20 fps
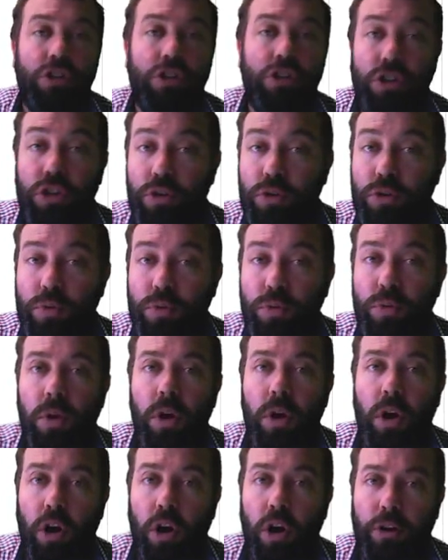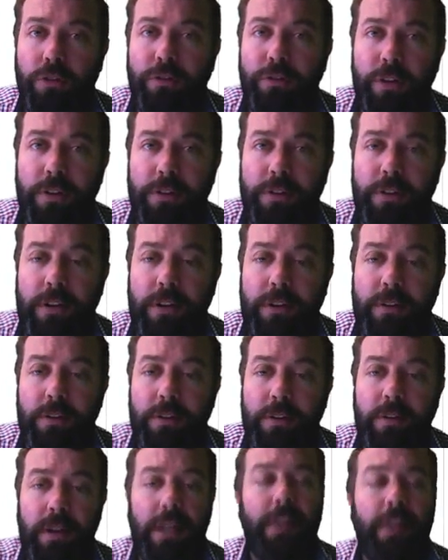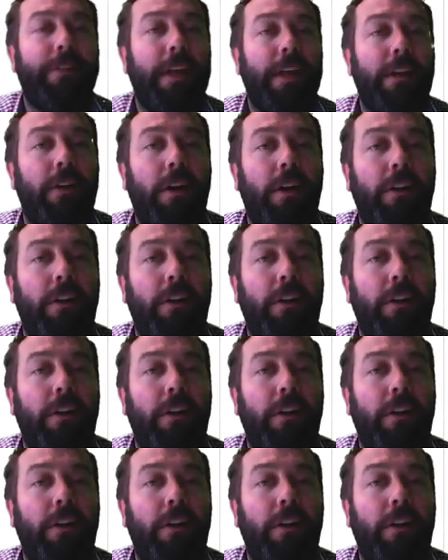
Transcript: two odd vertices. If there